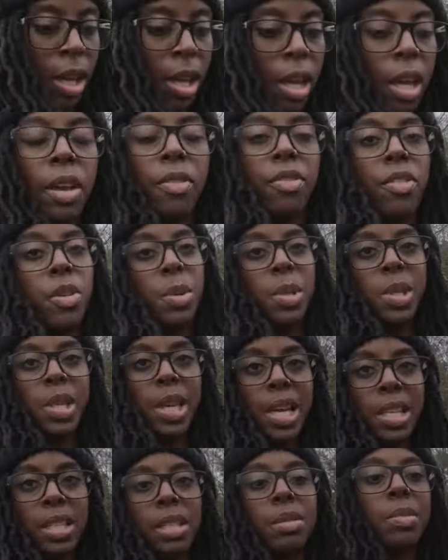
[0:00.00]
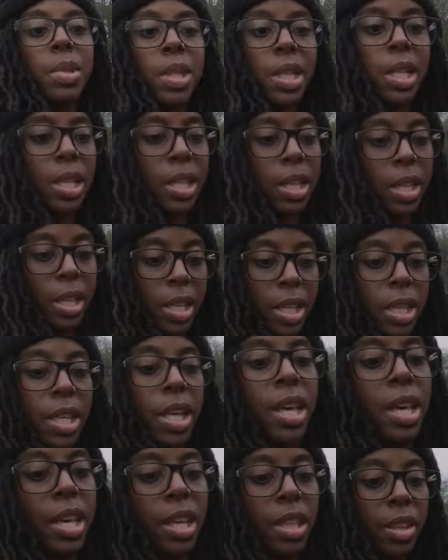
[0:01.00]
if you were to get something like
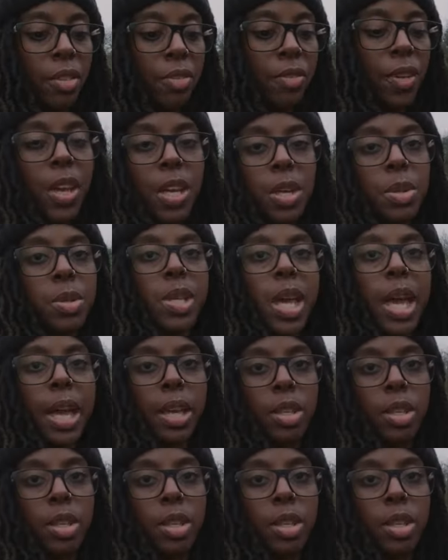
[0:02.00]
the FeiyuTech